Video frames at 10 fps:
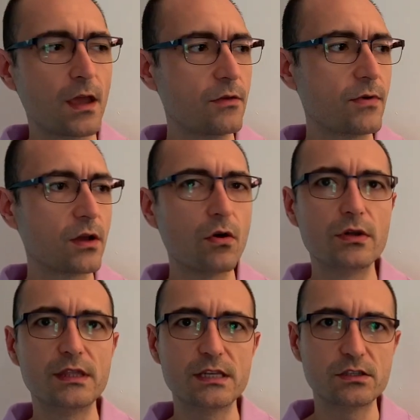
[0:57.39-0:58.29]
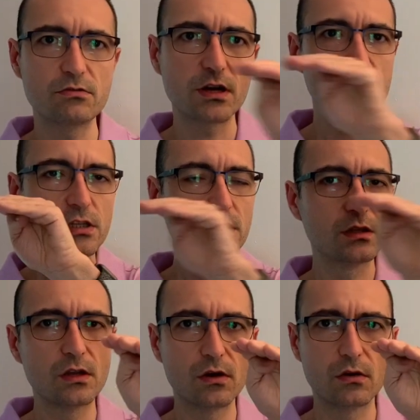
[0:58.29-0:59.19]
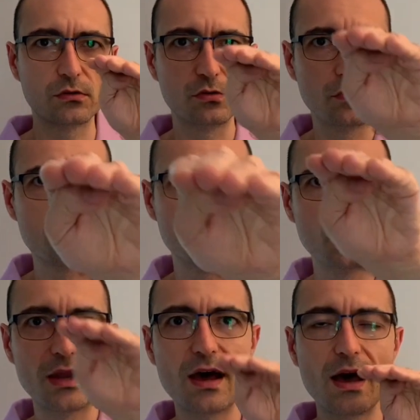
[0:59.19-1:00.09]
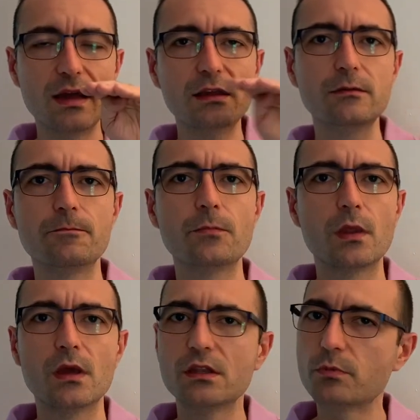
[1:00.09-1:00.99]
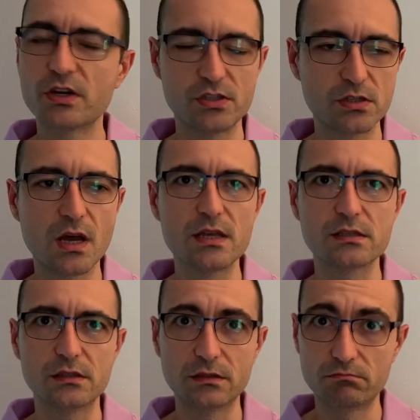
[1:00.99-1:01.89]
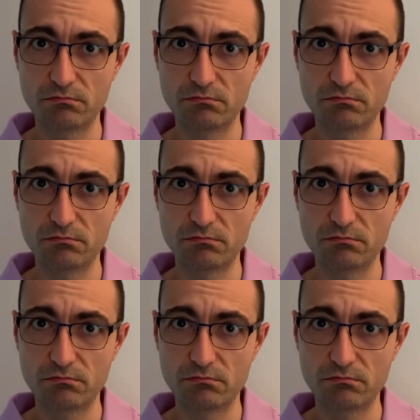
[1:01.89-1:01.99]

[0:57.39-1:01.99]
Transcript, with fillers: if I go in this direction, or towards you and I, the pressure is constant.